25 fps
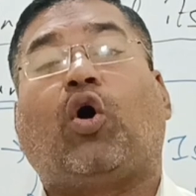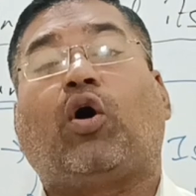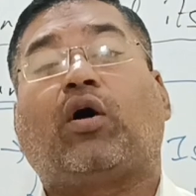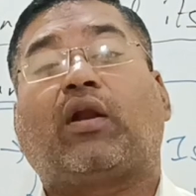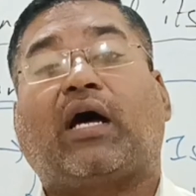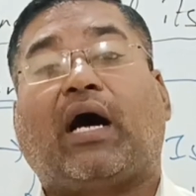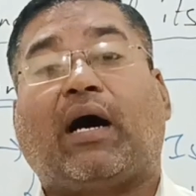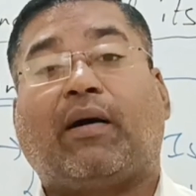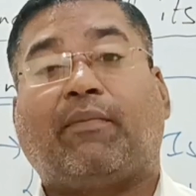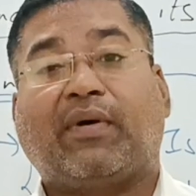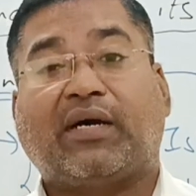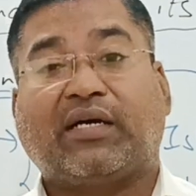or
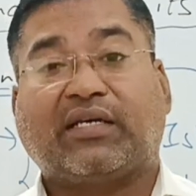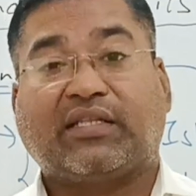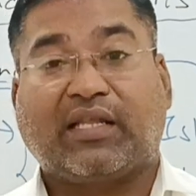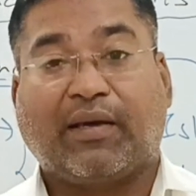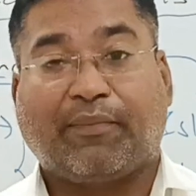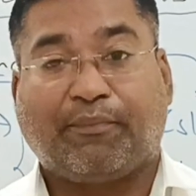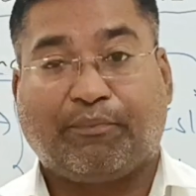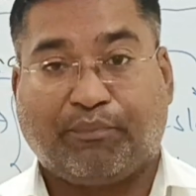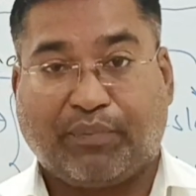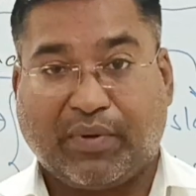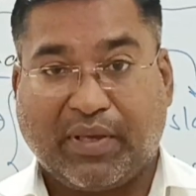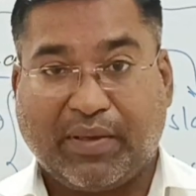among
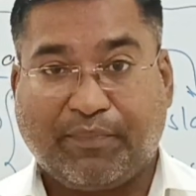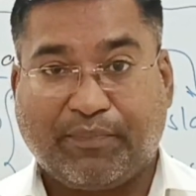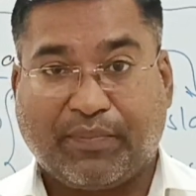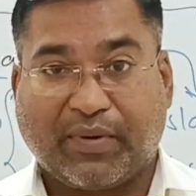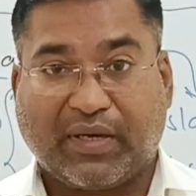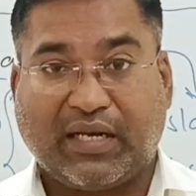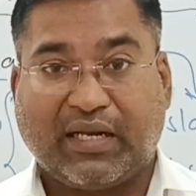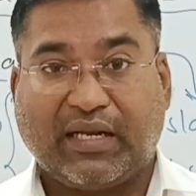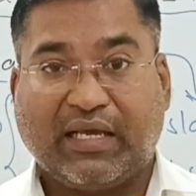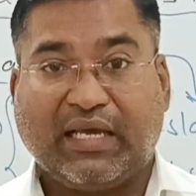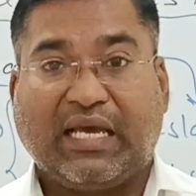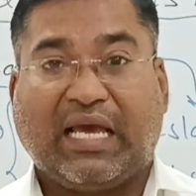the
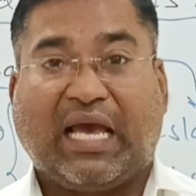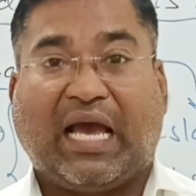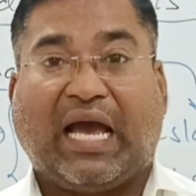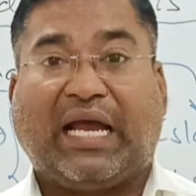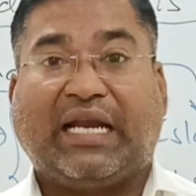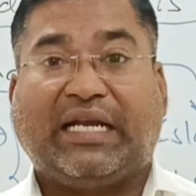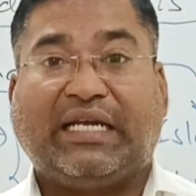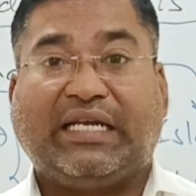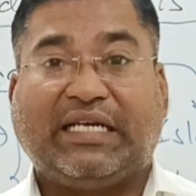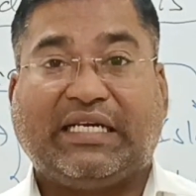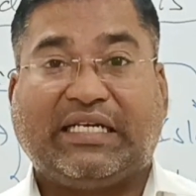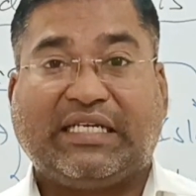people,
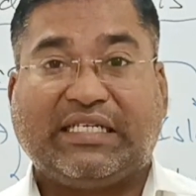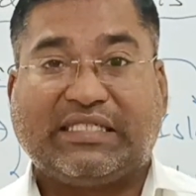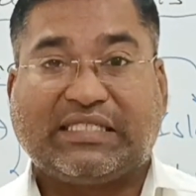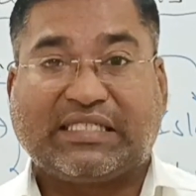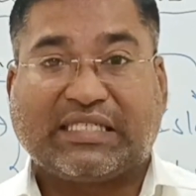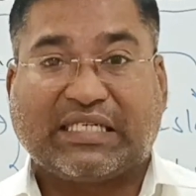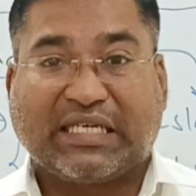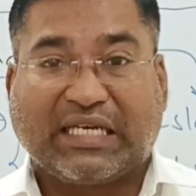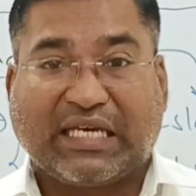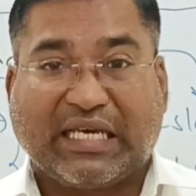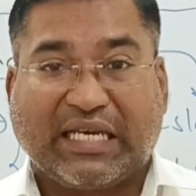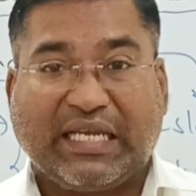and it
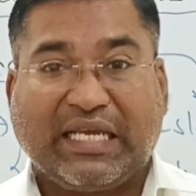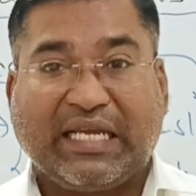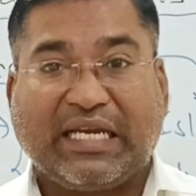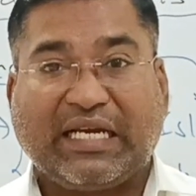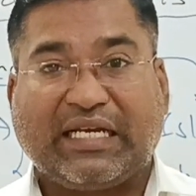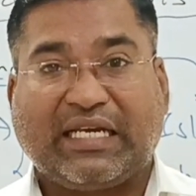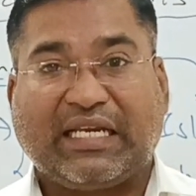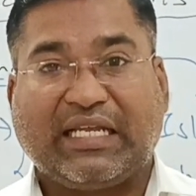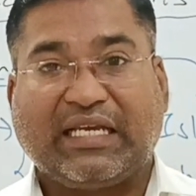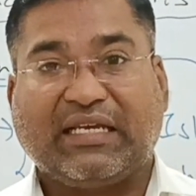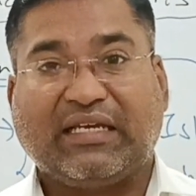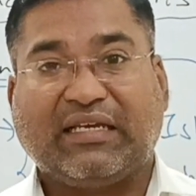is
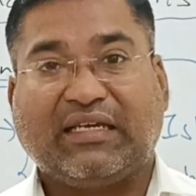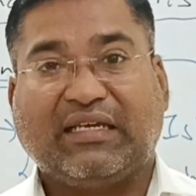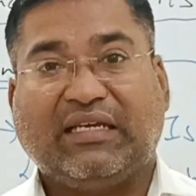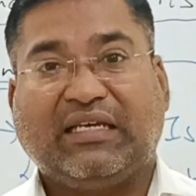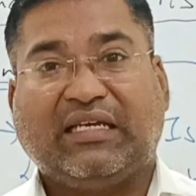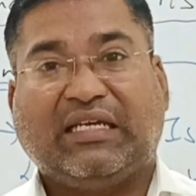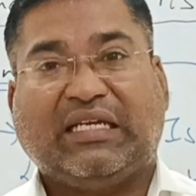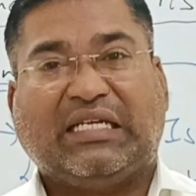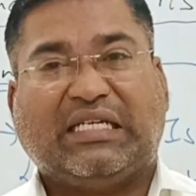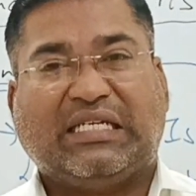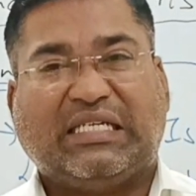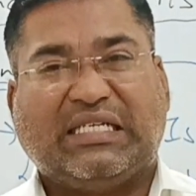
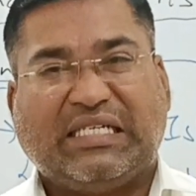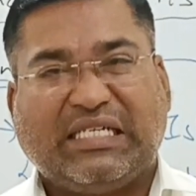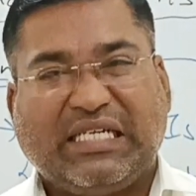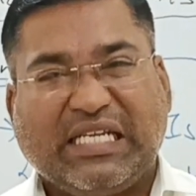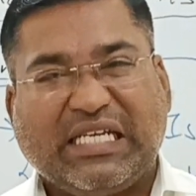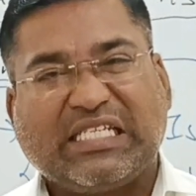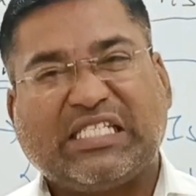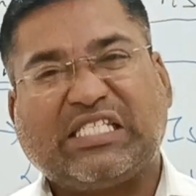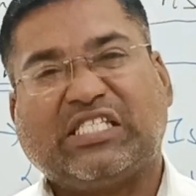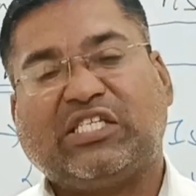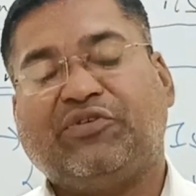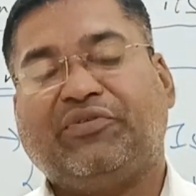creating
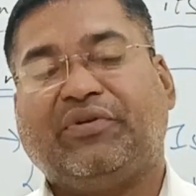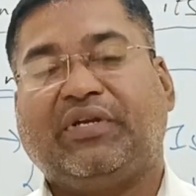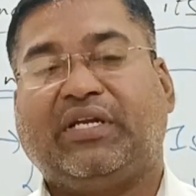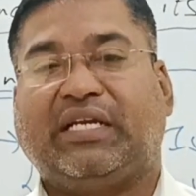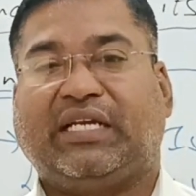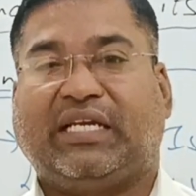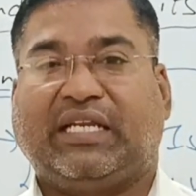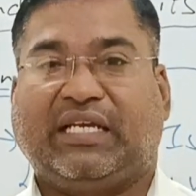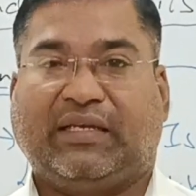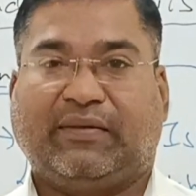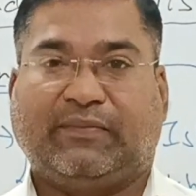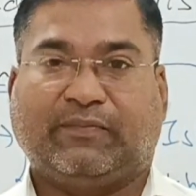
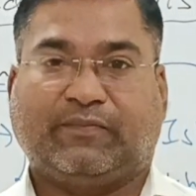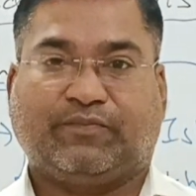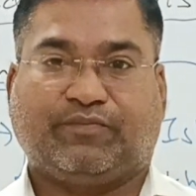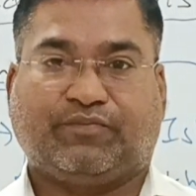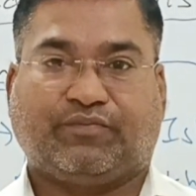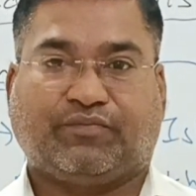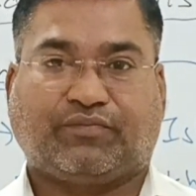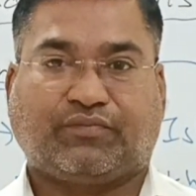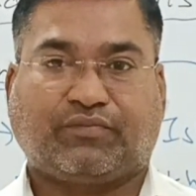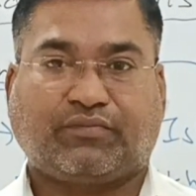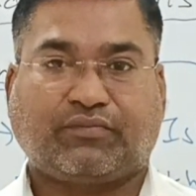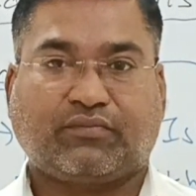disunity
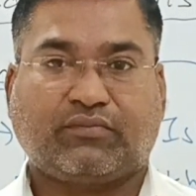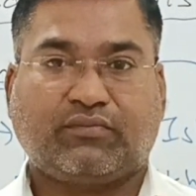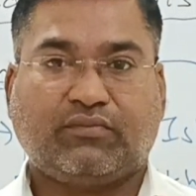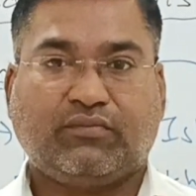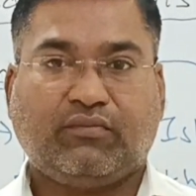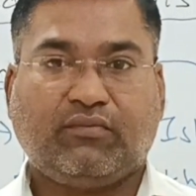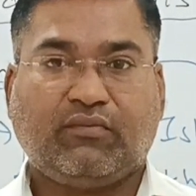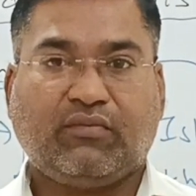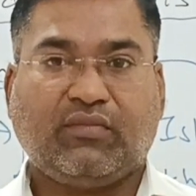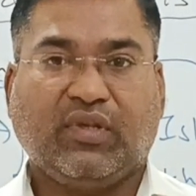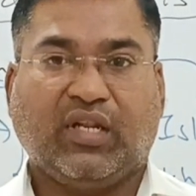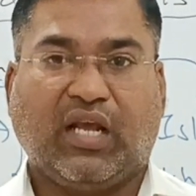
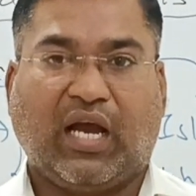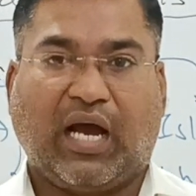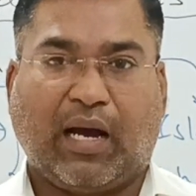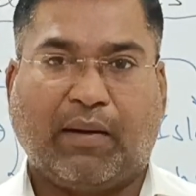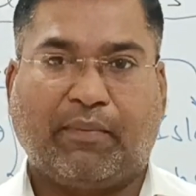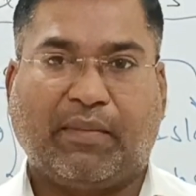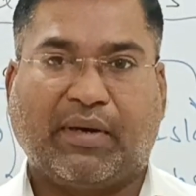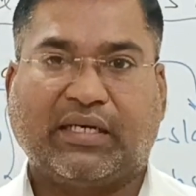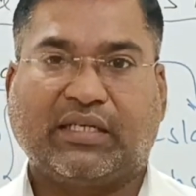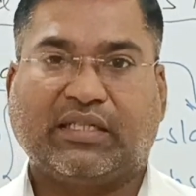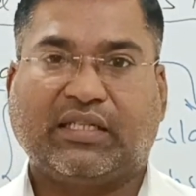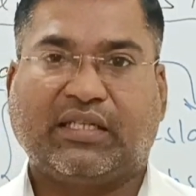
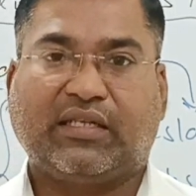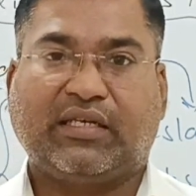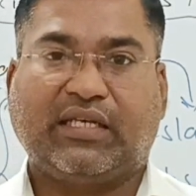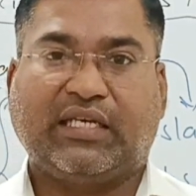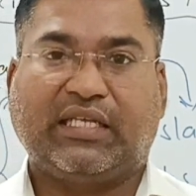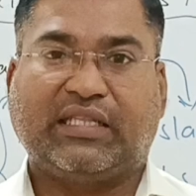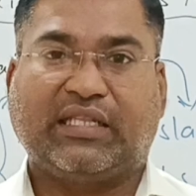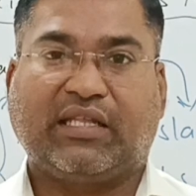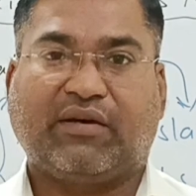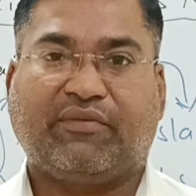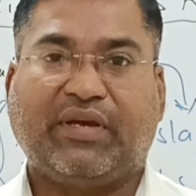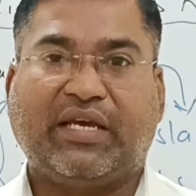among the
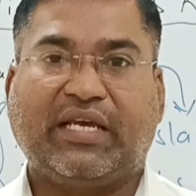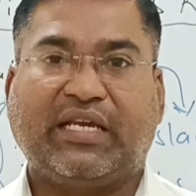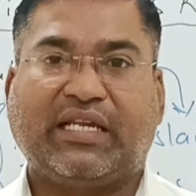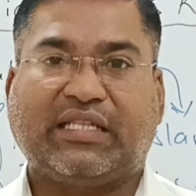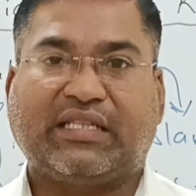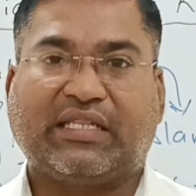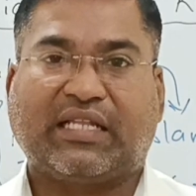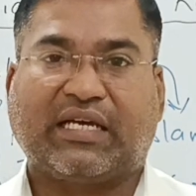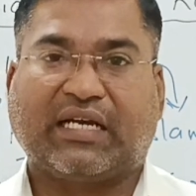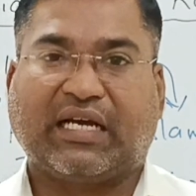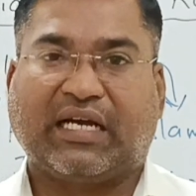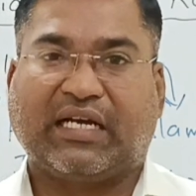in the where
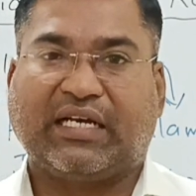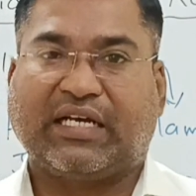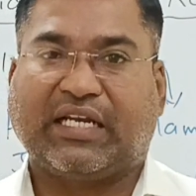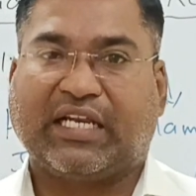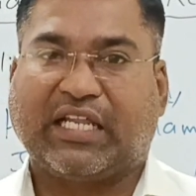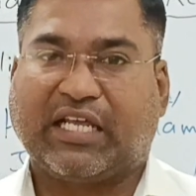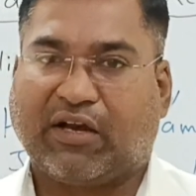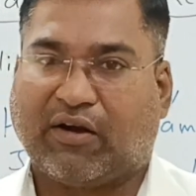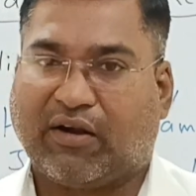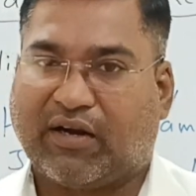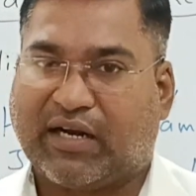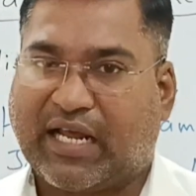in the
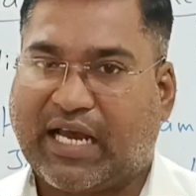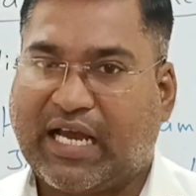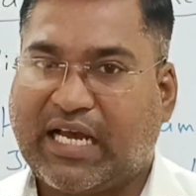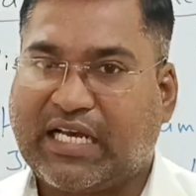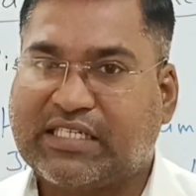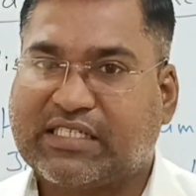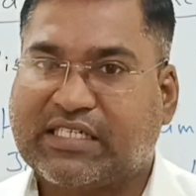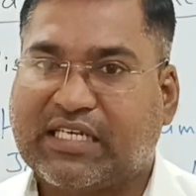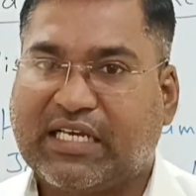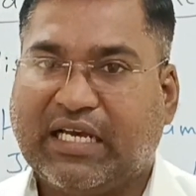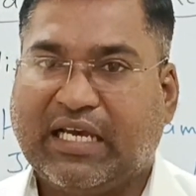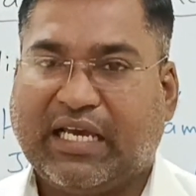country called
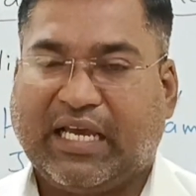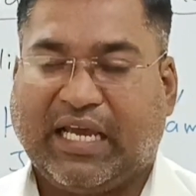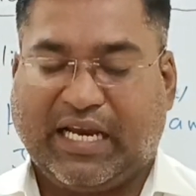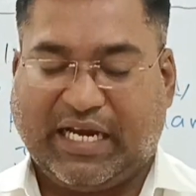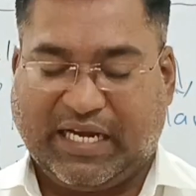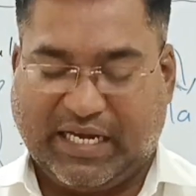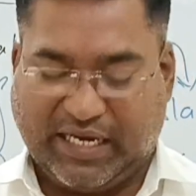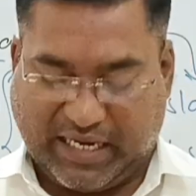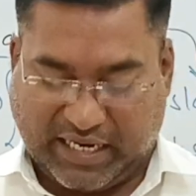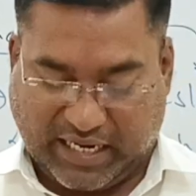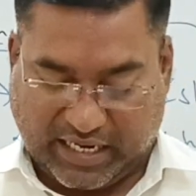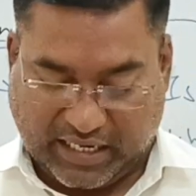as
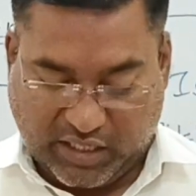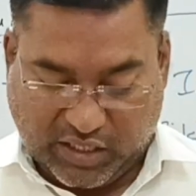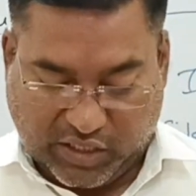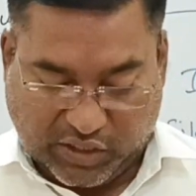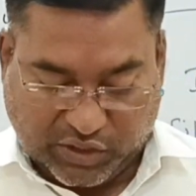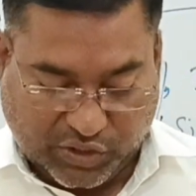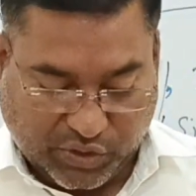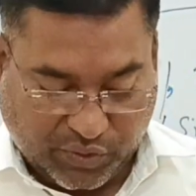India.